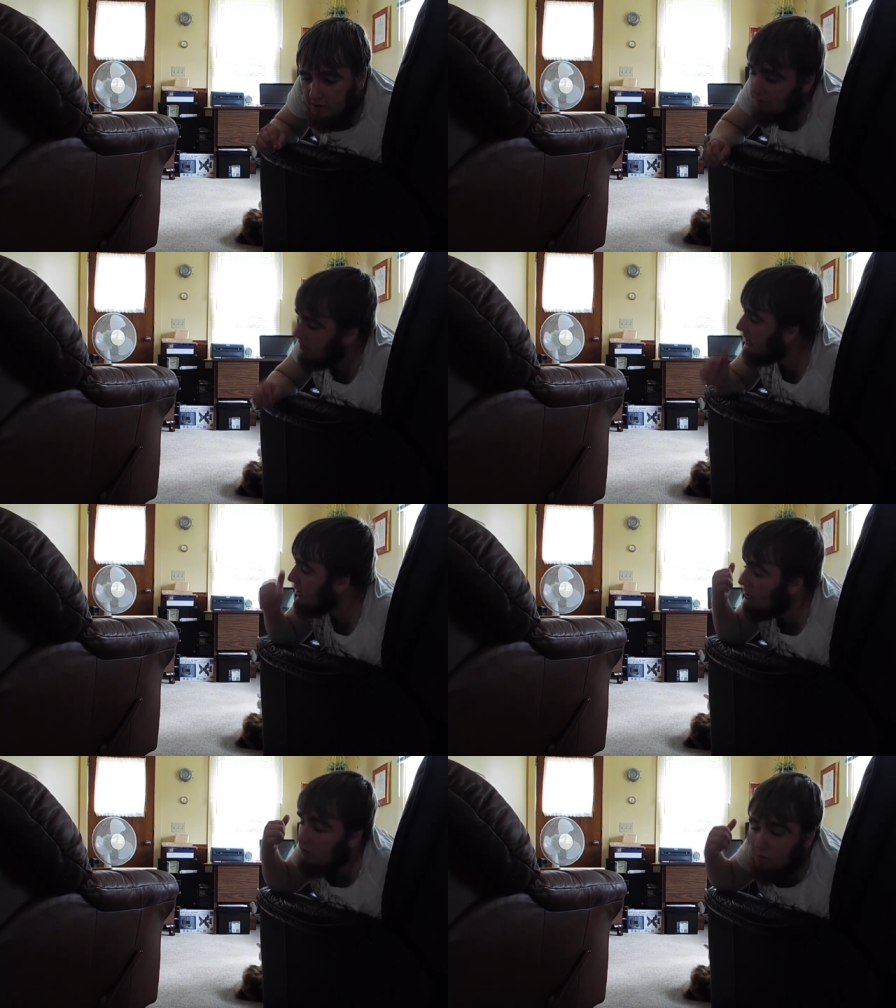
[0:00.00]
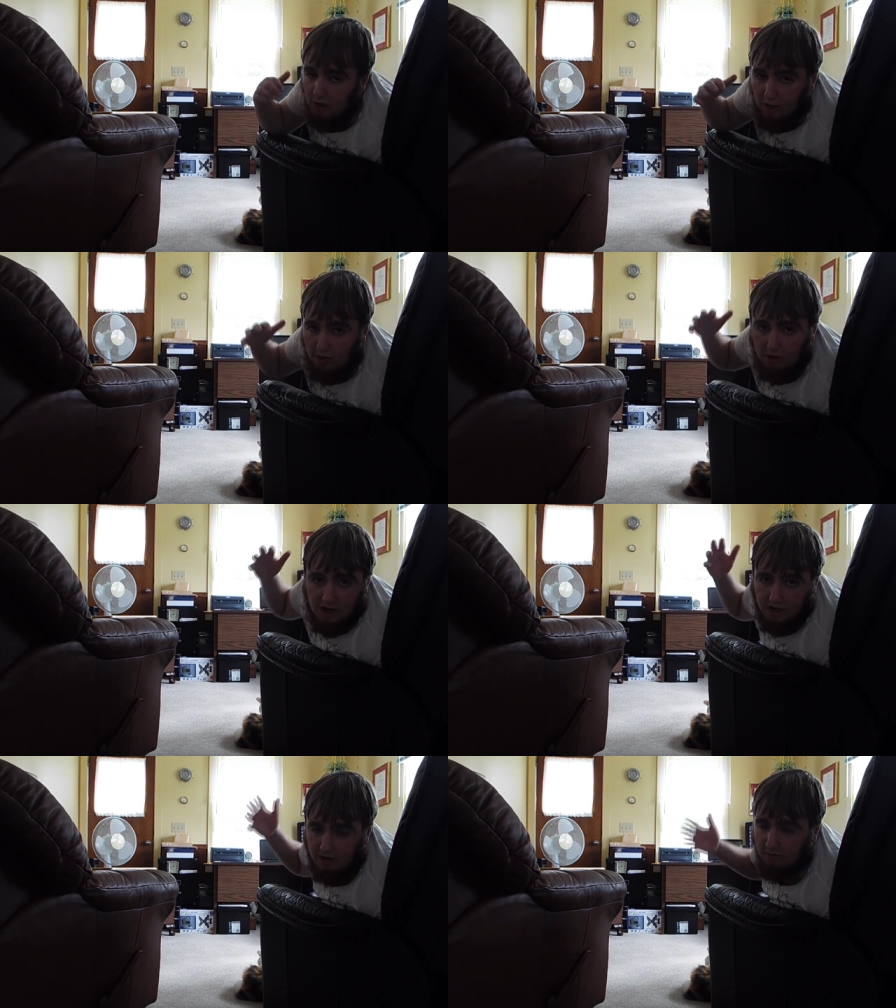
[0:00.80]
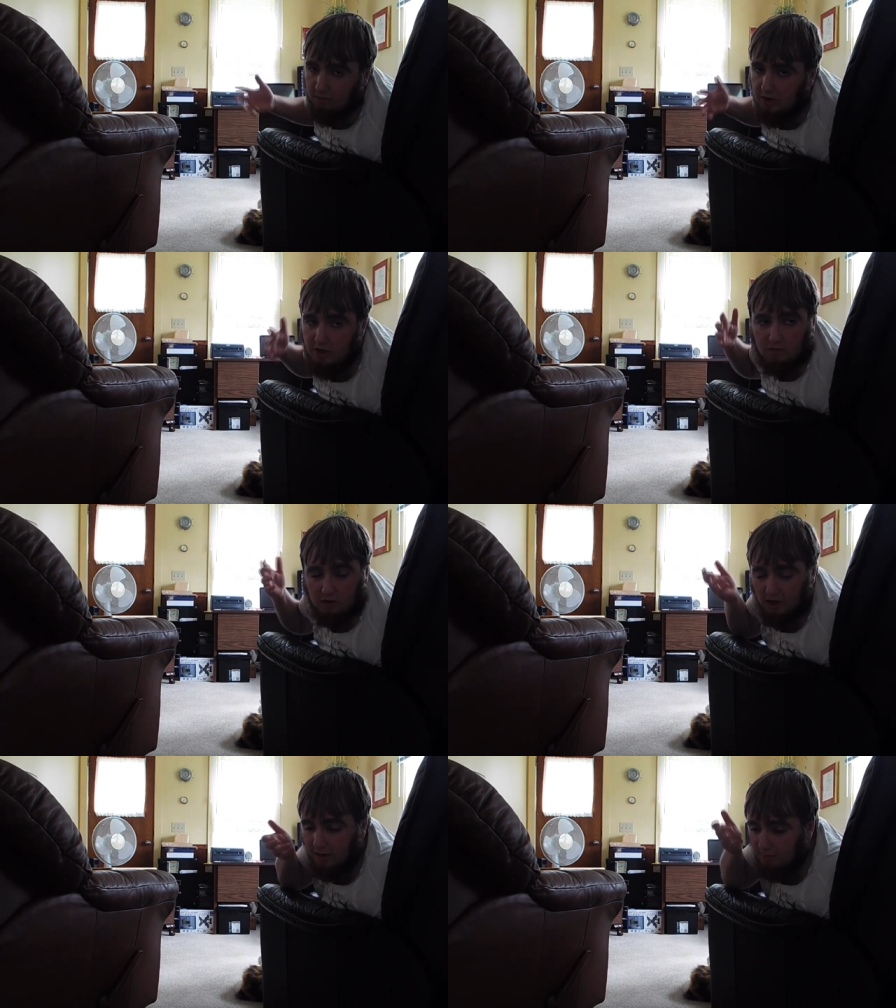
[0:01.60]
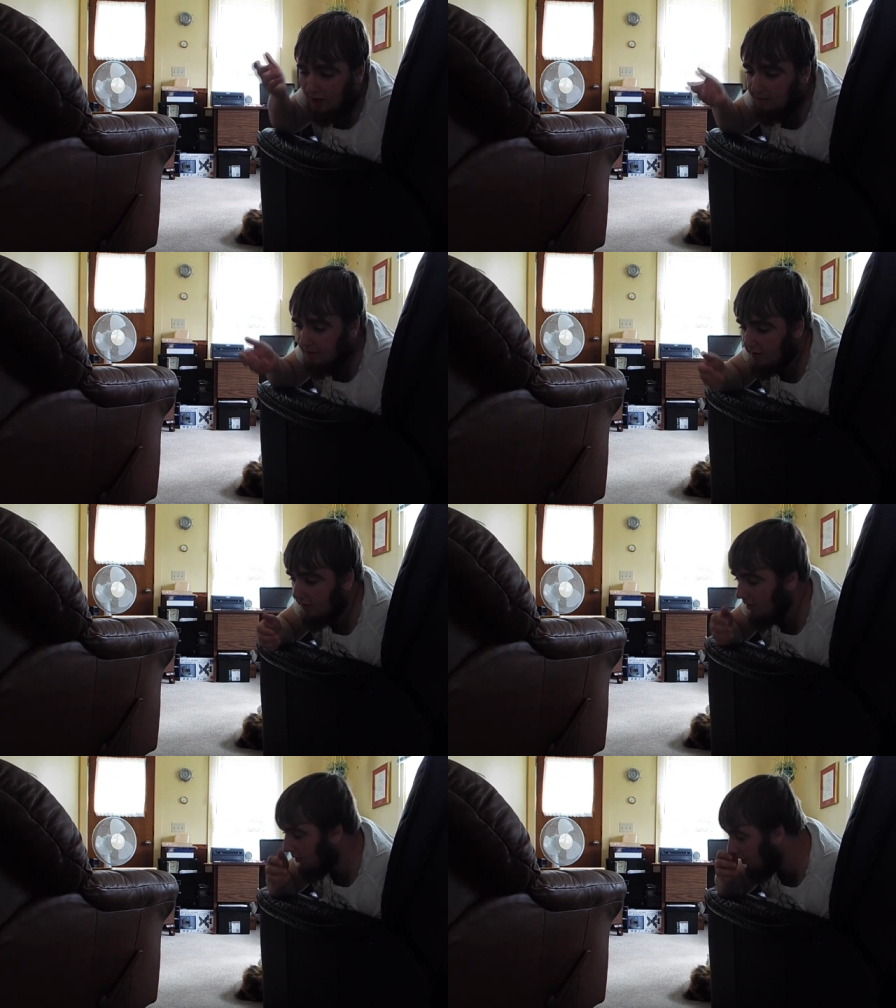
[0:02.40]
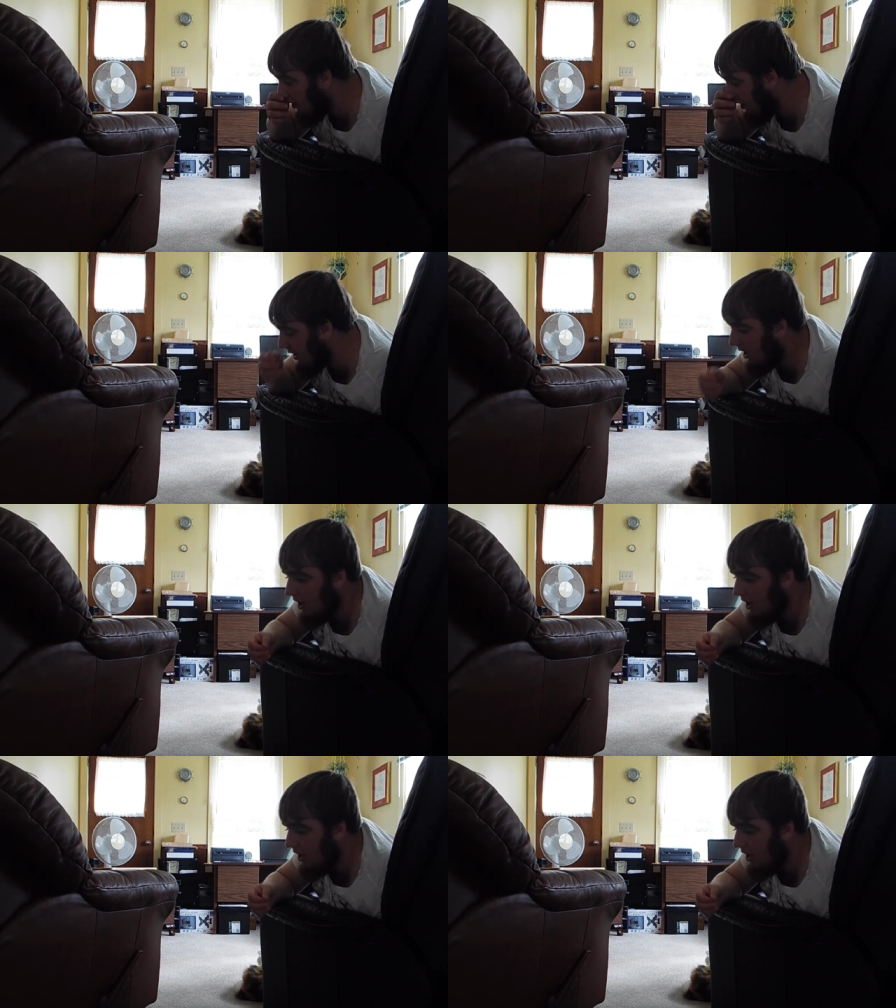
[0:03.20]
I'm trying to go out and get footage for time lapses and so on and